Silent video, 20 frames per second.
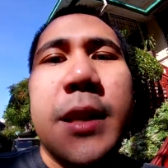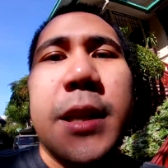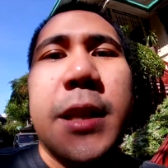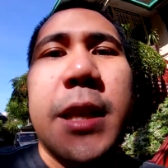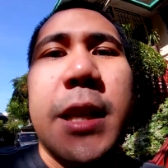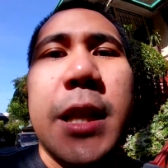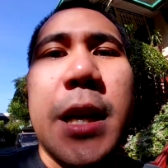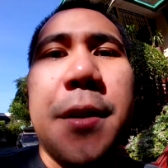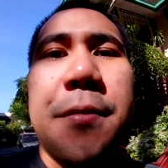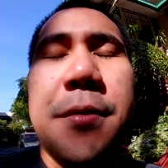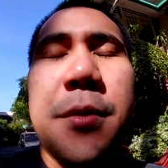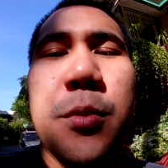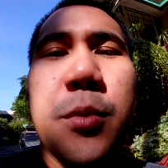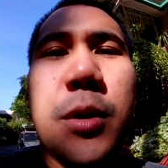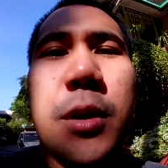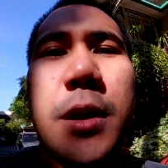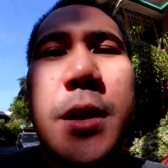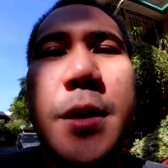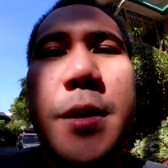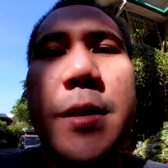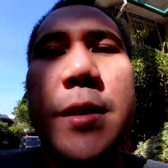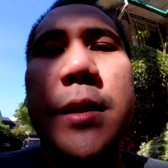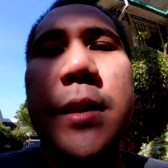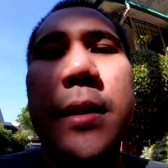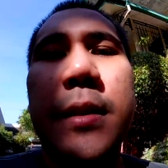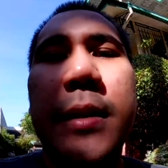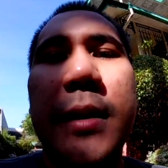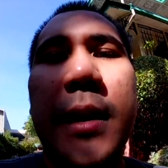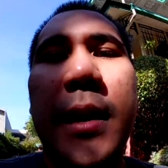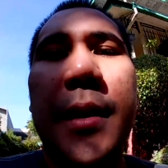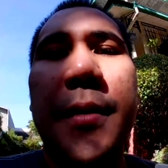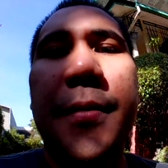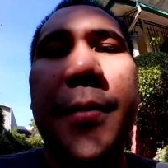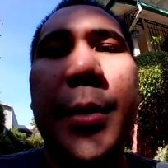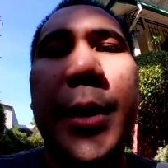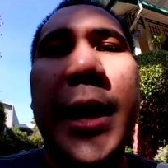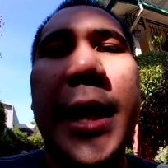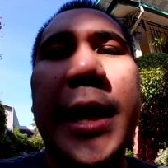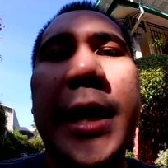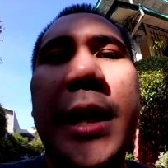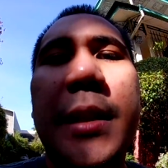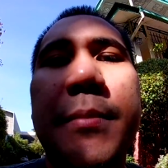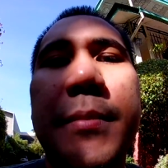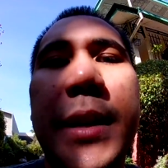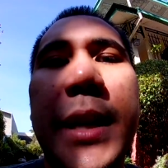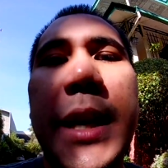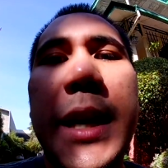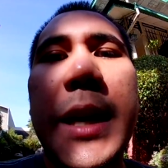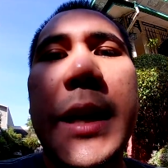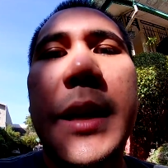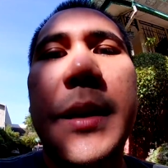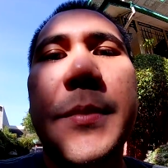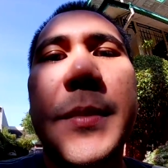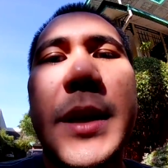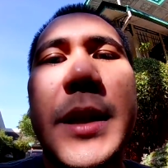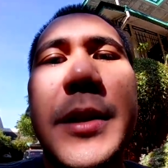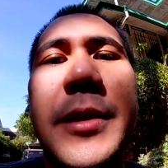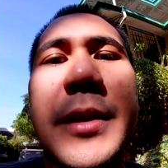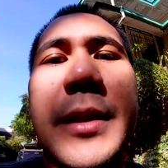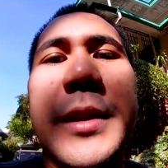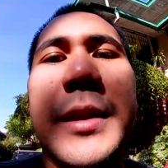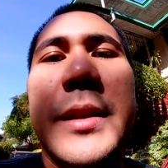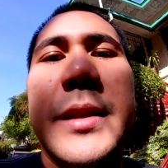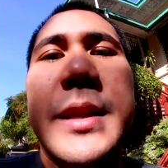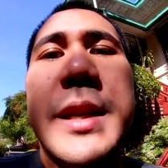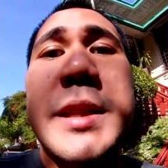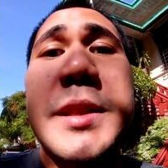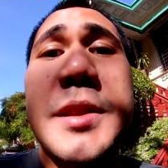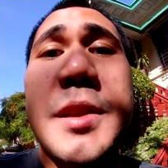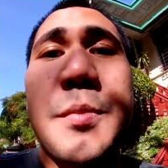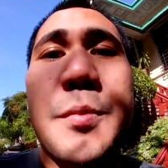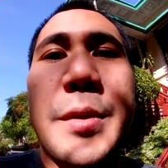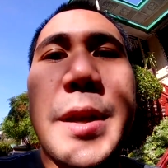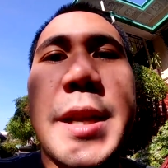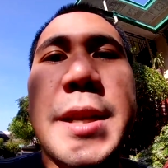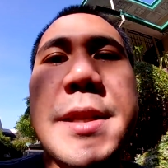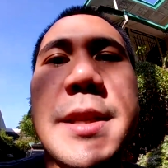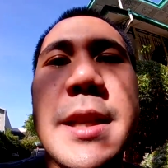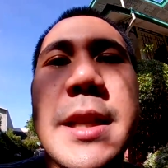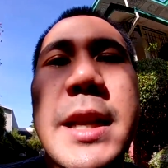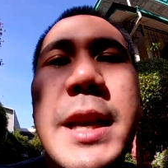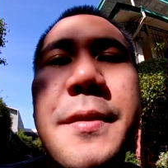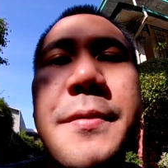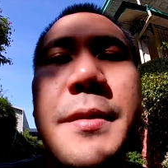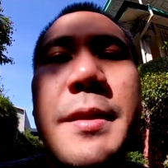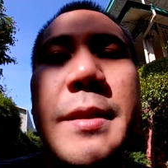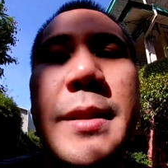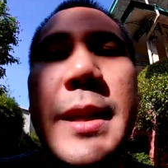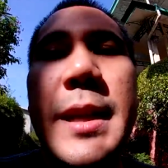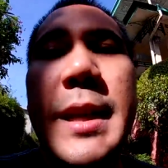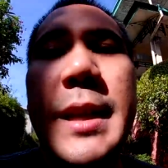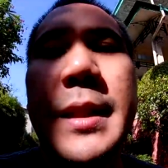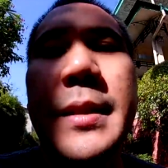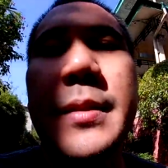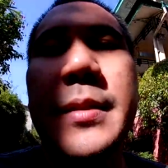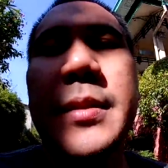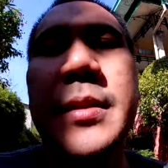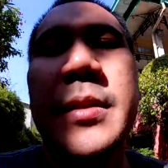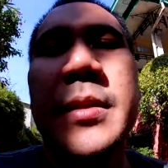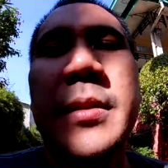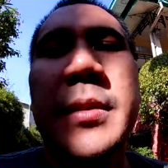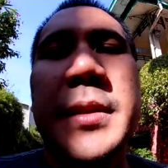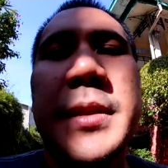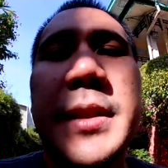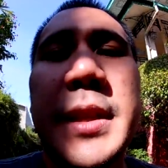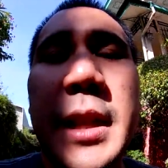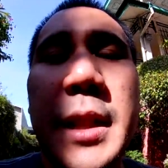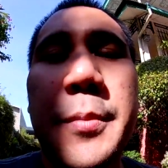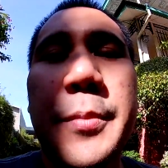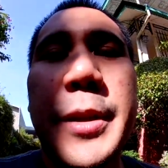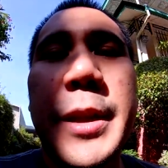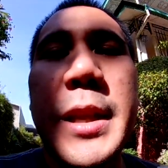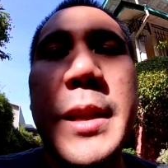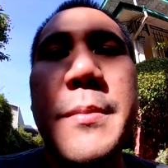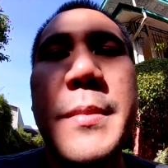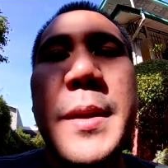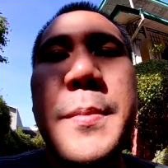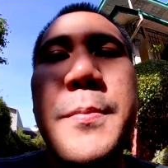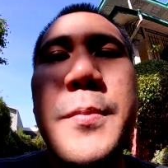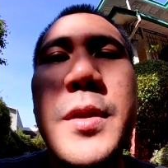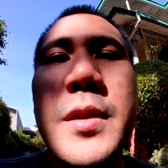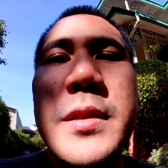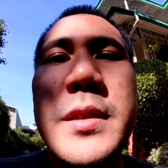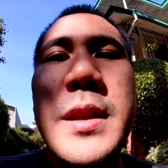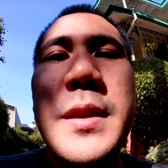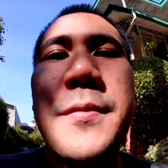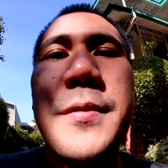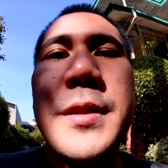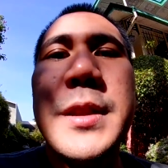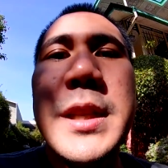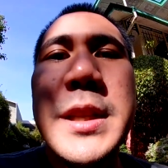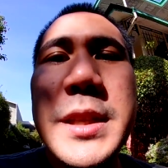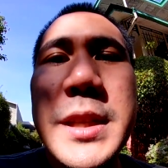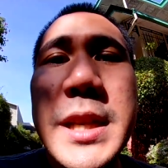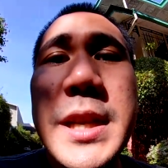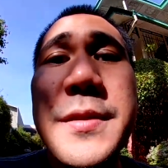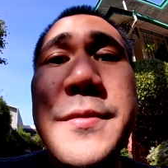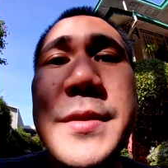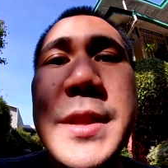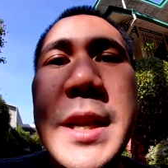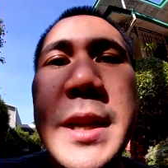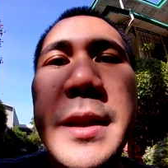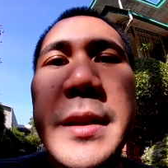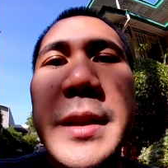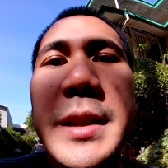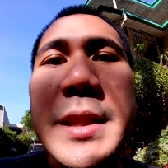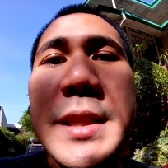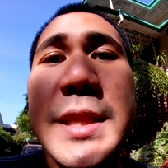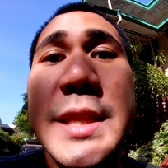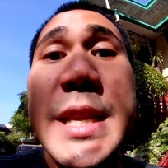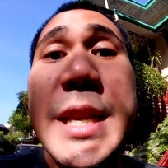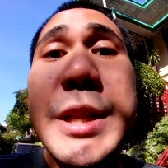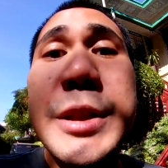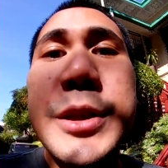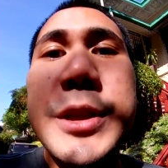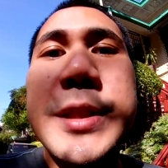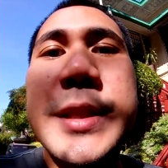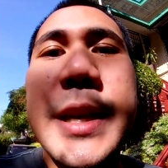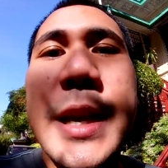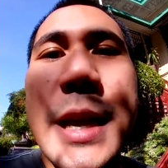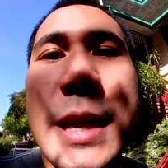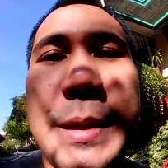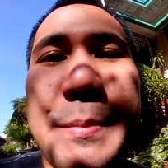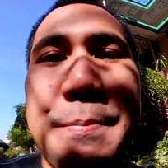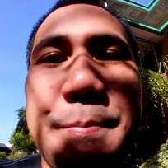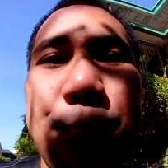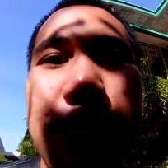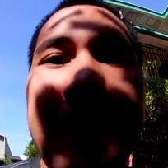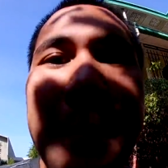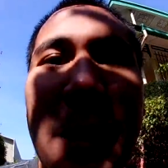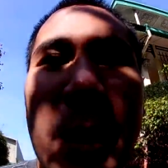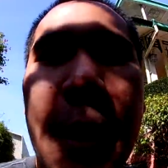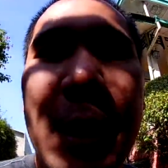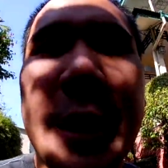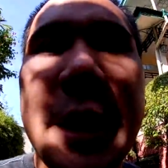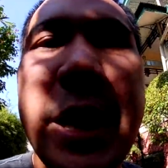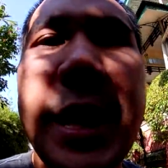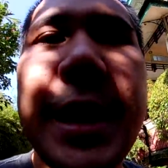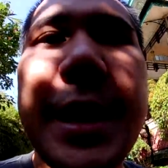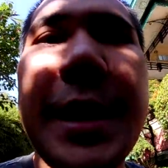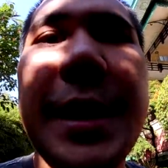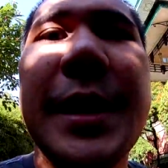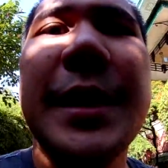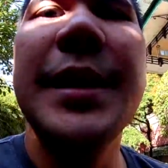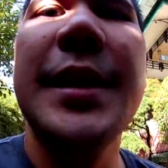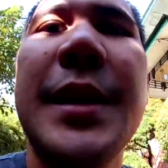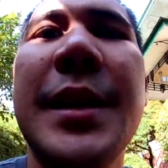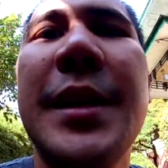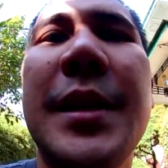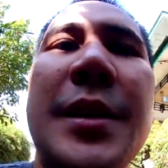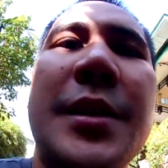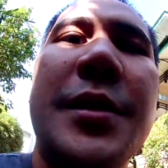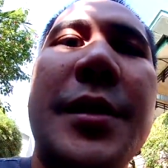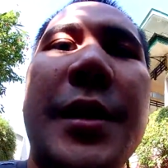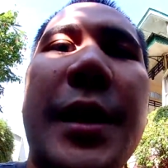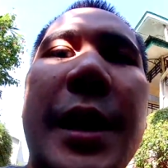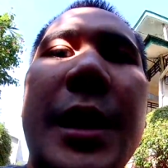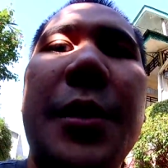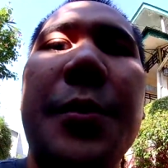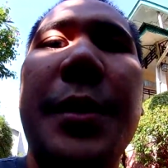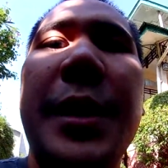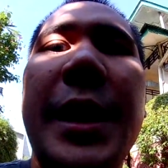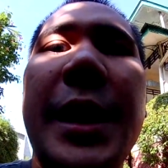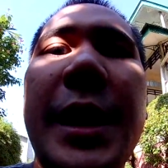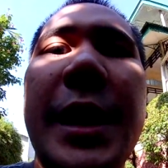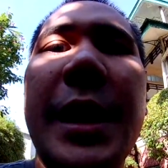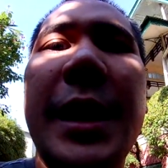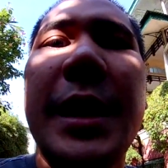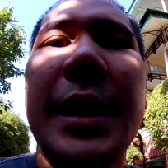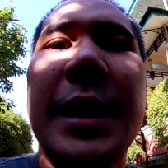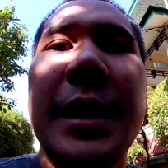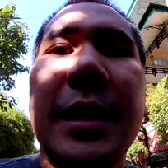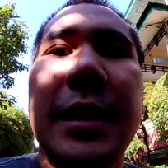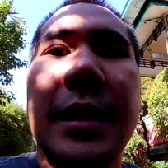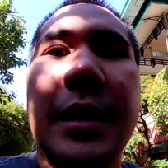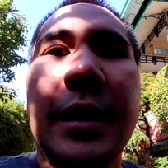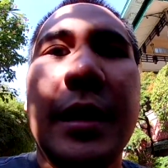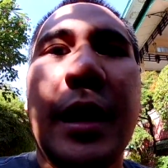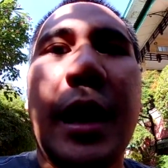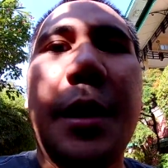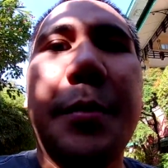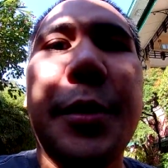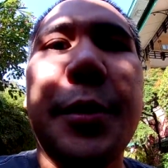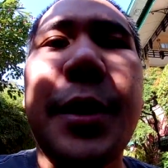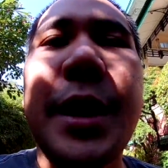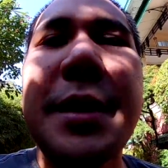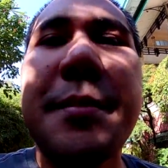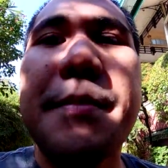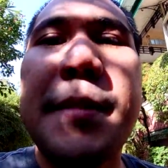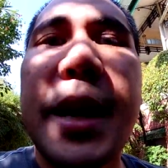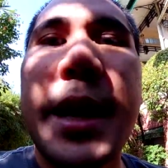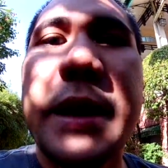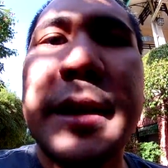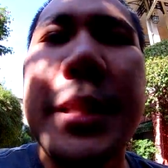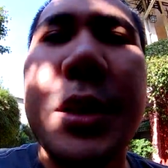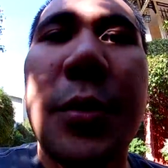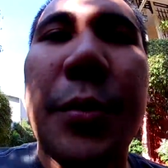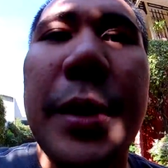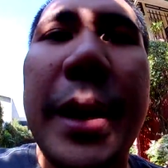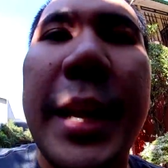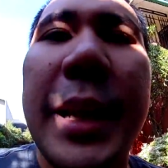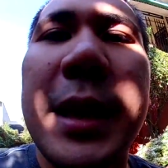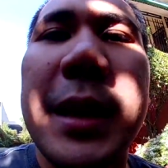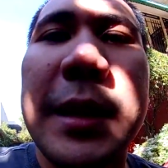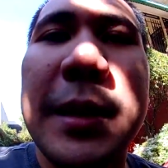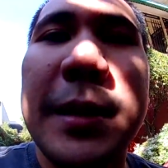Then afterwards, when I get back, I'm going to get some rest and after that, celebrating my birthday for this evening, dinner time. Okay? So anyway, I'll be right back in a while.